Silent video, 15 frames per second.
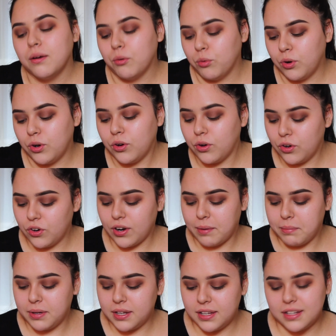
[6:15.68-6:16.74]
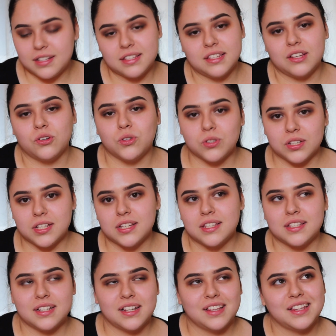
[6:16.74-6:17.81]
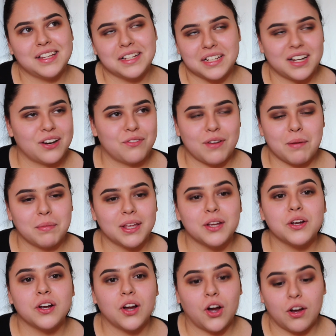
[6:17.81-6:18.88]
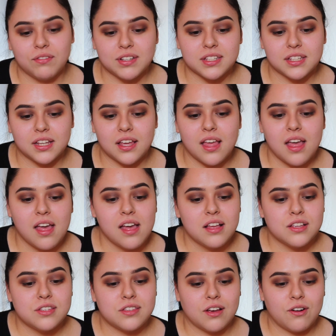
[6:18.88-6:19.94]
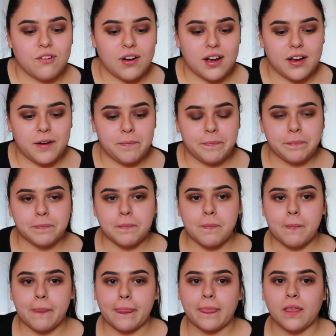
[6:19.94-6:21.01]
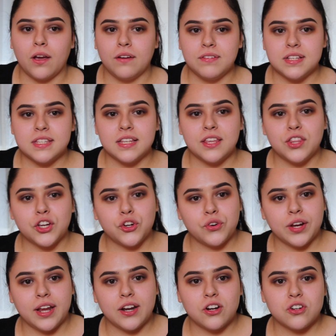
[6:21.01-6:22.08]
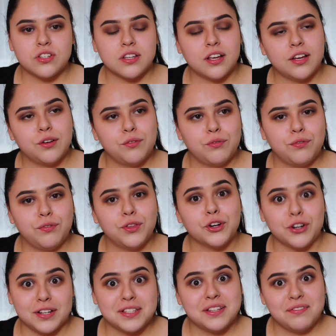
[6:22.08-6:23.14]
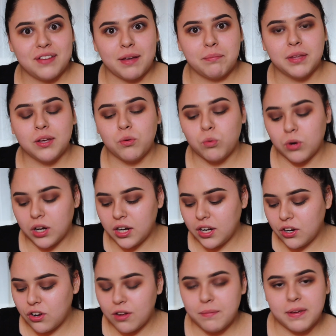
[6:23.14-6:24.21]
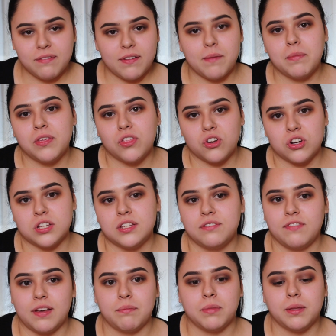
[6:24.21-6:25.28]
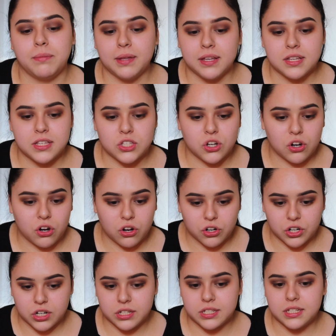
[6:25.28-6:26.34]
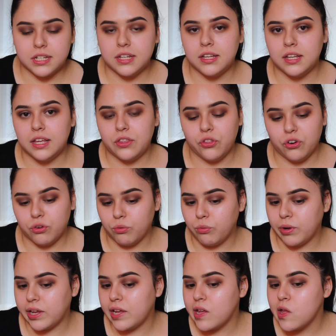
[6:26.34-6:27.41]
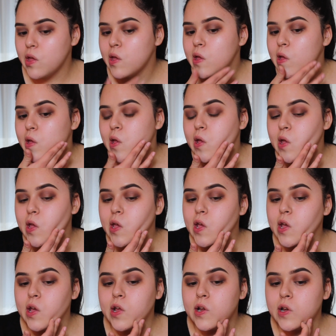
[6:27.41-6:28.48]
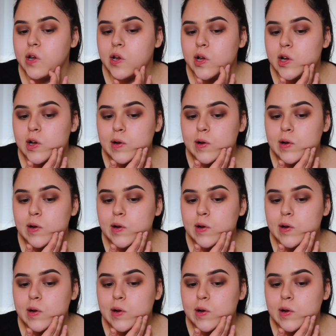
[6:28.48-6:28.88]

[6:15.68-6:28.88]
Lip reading: Well, grandpa is the oldest in the entire family, obviously. So, obviously the creators of the Krusty family, we're going to call my family the Krusty family because they're all crusty in their own way. And,